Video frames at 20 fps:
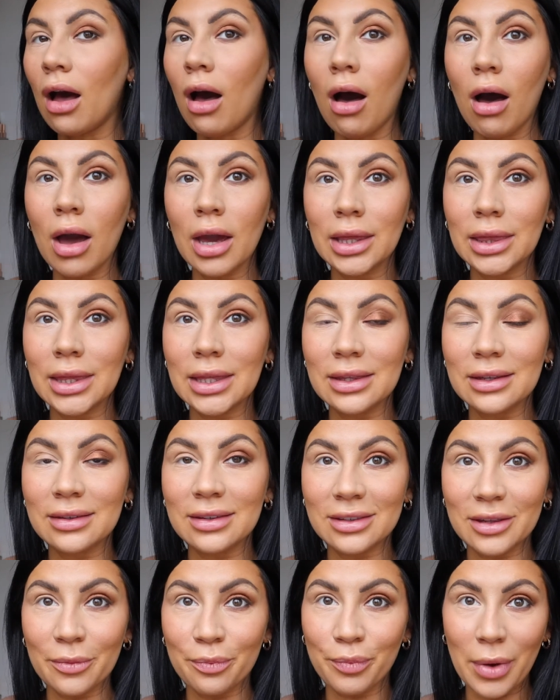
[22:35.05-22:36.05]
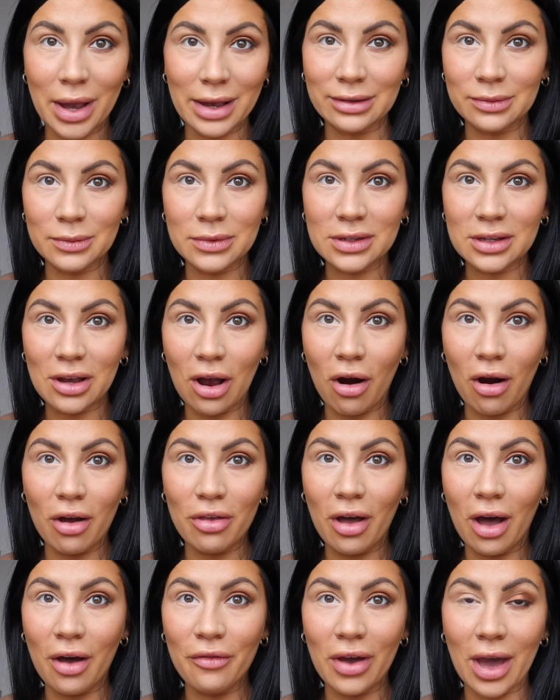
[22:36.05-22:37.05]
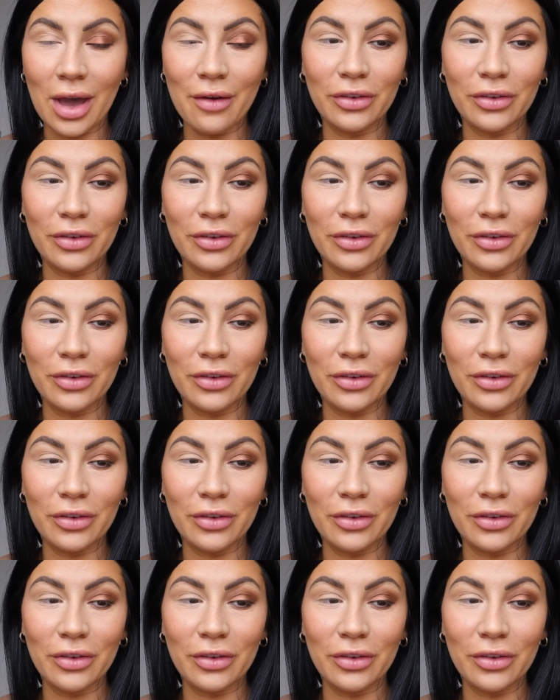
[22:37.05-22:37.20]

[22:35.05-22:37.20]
I think this is the best mascara that I've